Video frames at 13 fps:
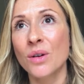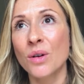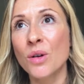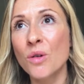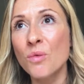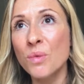
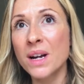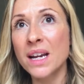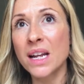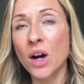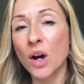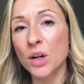who
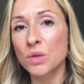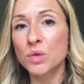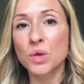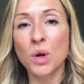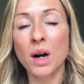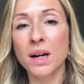really are you
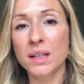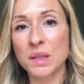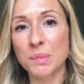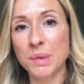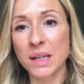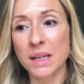trying
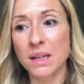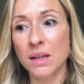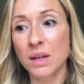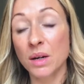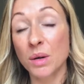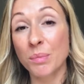to be
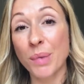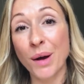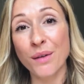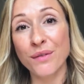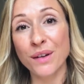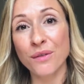
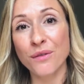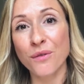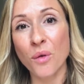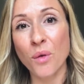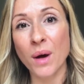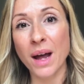perfect
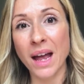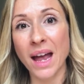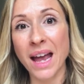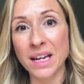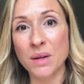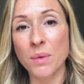for
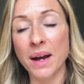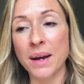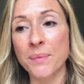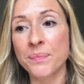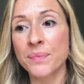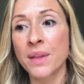
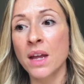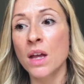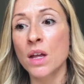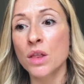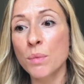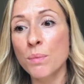anyway?
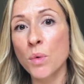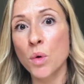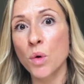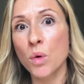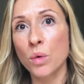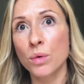The
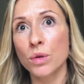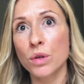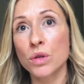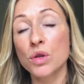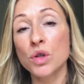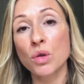more
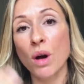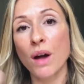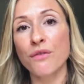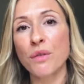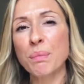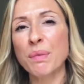you
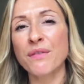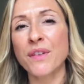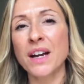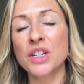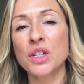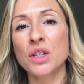strive for
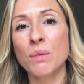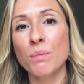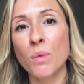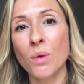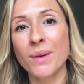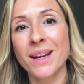perfection, the
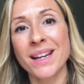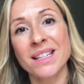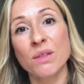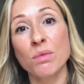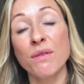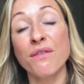more it
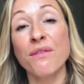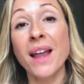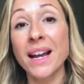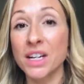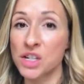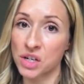is a
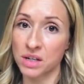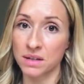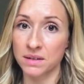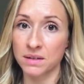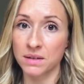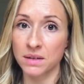
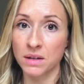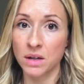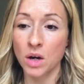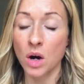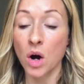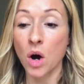reflection
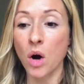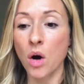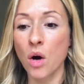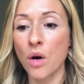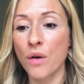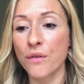
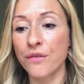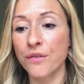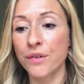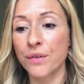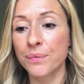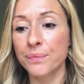
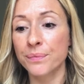of